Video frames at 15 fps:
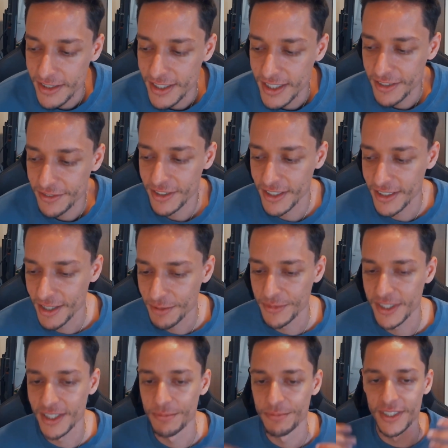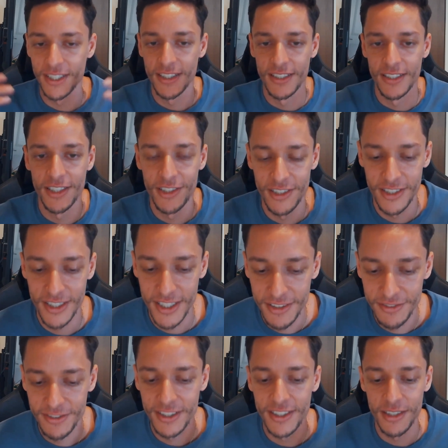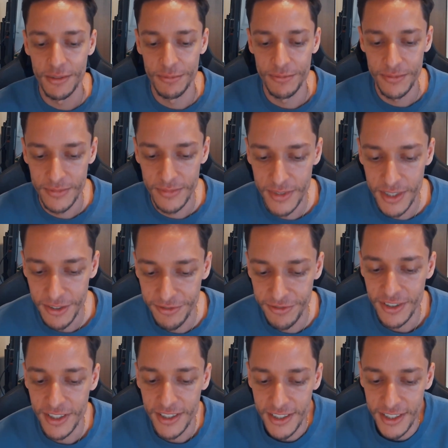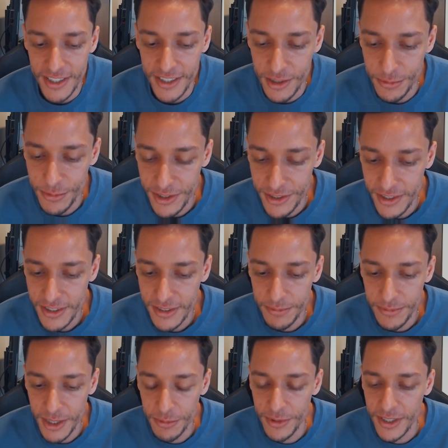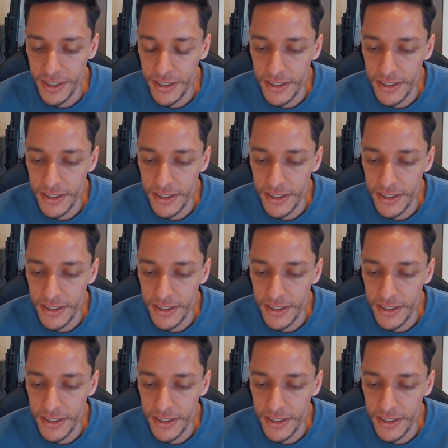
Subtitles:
giving them something, you're giving them a feeling almost, maybe.